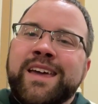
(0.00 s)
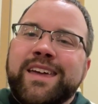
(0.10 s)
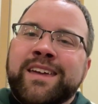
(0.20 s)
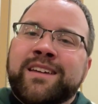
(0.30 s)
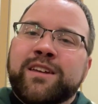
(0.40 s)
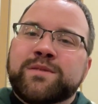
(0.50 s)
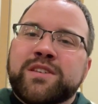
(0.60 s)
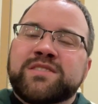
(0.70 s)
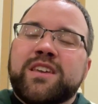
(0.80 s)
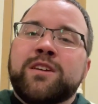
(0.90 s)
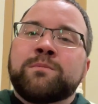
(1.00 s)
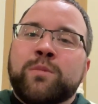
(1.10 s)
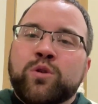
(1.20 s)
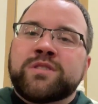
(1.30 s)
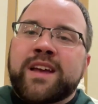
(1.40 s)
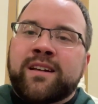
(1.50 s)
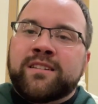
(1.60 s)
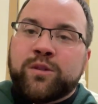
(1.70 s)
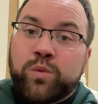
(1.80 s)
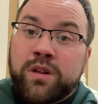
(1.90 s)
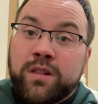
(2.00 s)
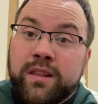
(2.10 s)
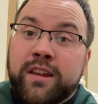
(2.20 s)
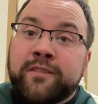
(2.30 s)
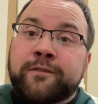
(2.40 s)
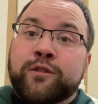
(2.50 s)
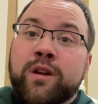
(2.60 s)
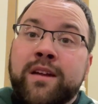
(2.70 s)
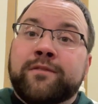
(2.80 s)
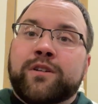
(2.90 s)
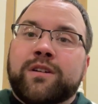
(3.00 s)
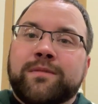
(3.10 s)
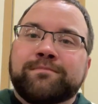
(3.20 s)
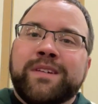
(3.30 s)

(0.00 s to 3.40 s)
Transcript: it gives us immortality. We'll live forever.